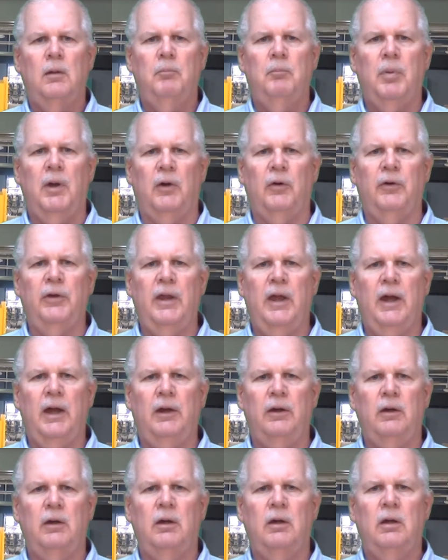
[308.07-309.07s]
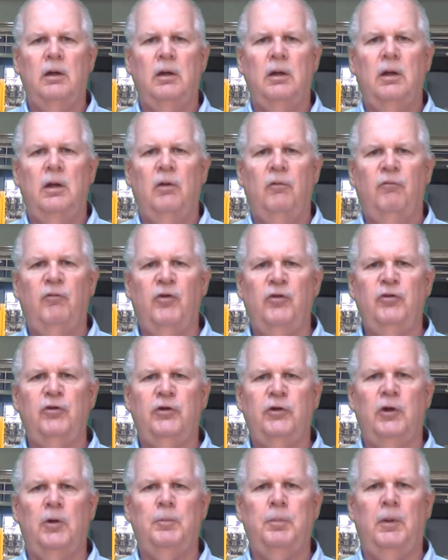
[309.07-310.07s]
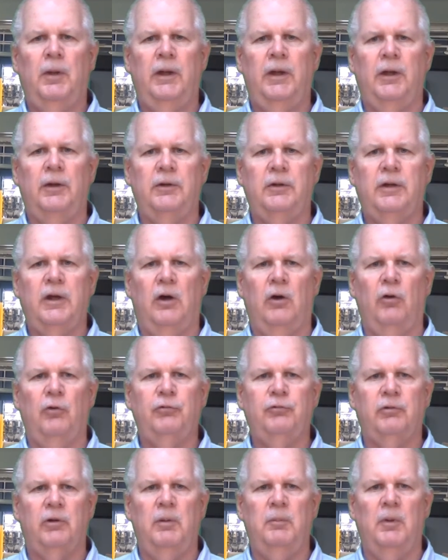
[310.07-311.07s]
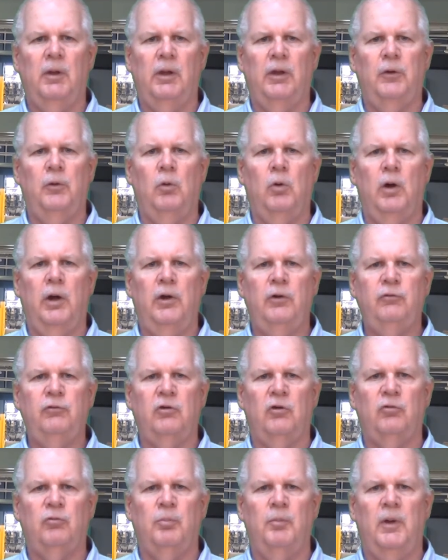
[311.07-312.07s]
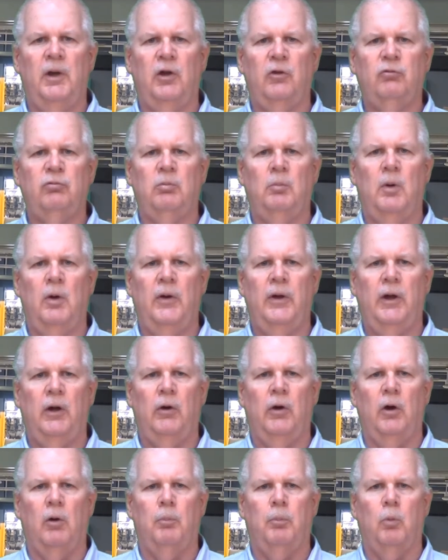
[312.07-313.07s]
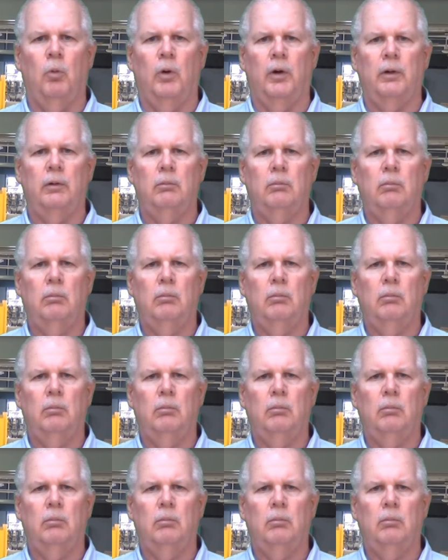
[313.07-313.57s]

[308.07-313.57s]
Better yet, visit their plant in Carroll Stream, Illinois, just minutes from O'Hare Airport.